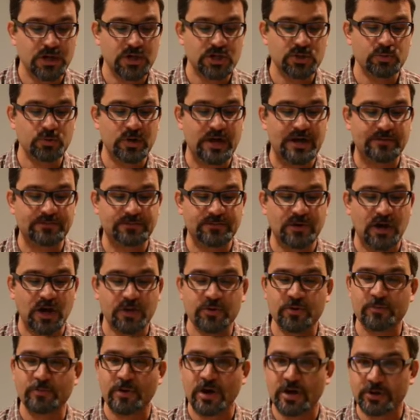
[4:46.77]
you have
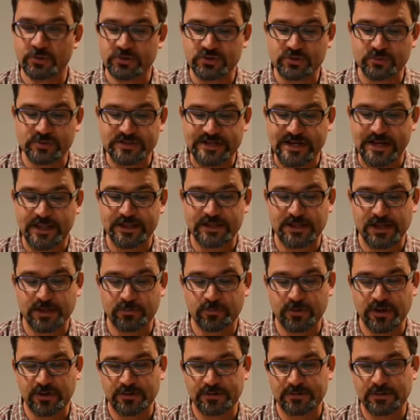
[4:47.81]
other models to retaliate
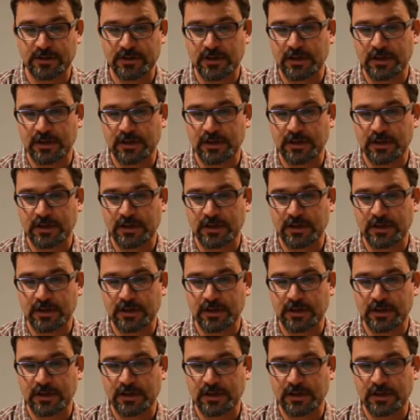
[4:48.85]
with.